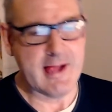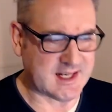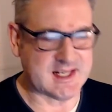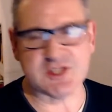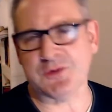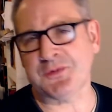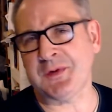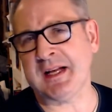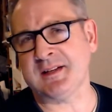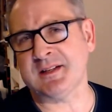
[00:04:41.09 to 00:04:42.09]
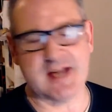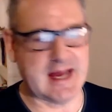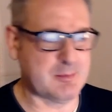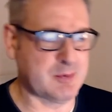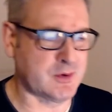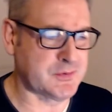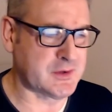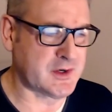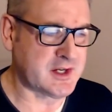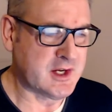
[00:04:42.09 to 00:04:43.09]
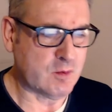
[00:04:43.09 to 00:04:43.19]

And it's a feeling that's amplified